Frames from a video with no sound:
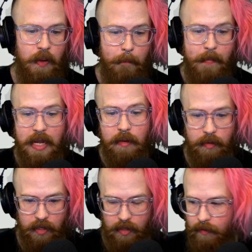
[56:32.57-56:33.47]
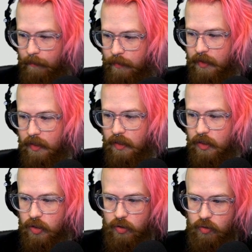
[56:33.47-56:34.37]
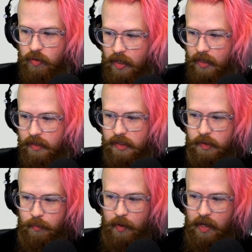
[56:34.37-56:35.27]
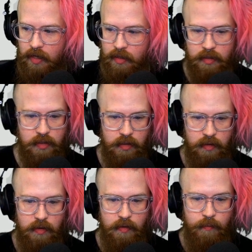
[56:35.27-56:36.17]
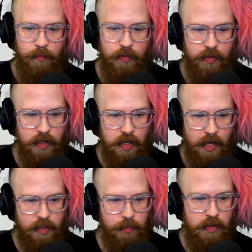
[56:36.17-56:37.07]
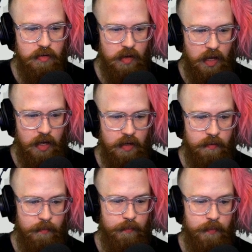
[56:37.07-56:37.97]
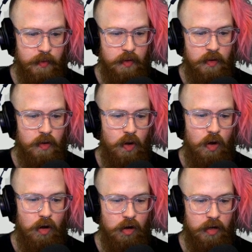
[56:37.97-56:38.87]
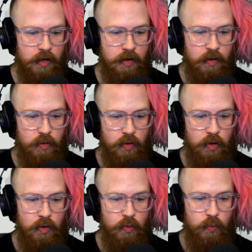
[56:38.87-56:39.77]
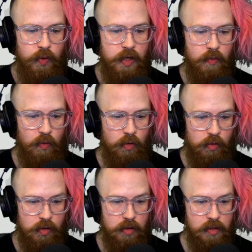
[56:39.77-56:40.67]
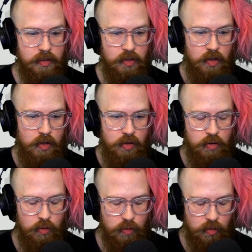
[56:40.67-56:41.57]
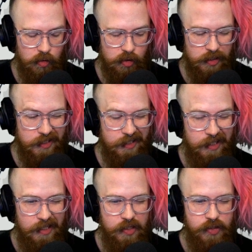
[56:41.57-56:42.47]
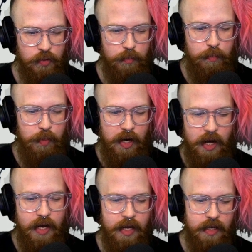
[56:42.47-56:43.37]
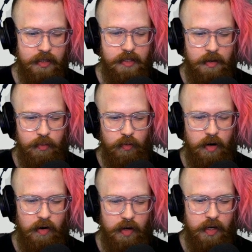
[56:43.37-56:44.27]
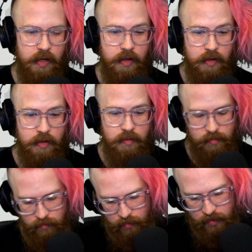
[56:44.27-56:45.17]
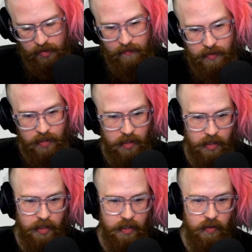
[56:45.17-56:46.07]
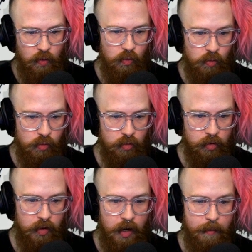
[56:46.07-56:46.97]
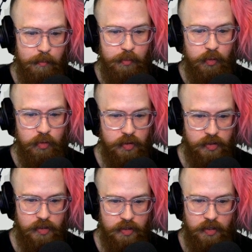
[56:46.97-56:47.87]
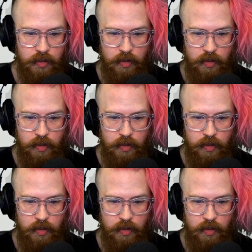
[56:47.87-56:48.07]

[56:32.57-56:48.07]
Maybe you can spend the XP you gain on rerolls or to buy a temporary 7 to 9 or a boost,